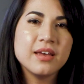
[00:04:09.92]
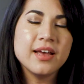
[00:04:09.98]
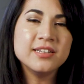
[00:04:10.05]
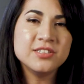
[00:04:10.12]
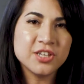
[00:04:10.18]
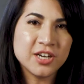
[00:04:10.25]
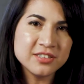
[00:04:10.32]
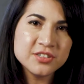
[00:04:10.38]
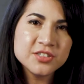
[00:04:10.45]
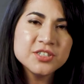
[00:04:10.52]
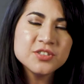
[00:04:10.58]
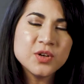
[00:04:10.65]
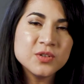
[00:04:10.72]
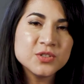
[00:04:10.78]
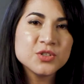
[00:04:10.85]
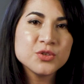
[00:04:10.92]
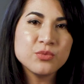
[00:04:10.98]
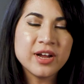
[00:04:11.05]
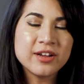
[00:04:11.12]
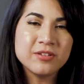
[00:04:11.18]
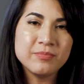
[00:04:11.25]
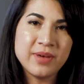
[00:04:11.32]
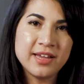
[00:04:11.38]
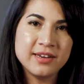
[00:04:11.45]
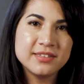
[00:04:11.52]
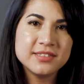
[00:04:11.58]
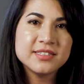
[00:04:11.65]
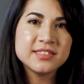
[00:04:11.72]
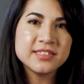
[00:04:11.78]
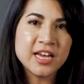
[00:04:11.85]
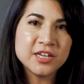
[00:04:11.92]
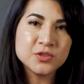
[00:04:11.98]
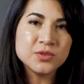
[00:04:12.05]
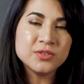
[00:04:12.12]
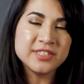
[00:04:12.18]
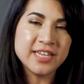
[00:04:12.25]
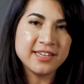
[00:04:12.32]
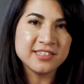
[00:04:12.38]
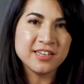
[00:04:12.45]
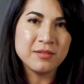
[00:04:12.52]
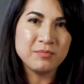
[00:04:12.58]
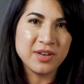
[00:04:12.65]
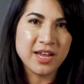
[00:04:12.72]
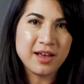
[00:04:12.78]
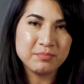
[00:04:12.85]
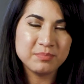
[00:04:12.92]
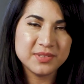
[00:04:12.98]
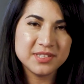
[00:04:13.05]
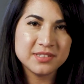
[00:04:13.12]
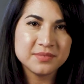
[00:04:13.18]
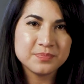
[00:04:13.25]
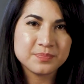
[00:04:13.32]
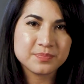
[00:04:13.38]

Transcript: And doctors also recommend scheduled daytime naps.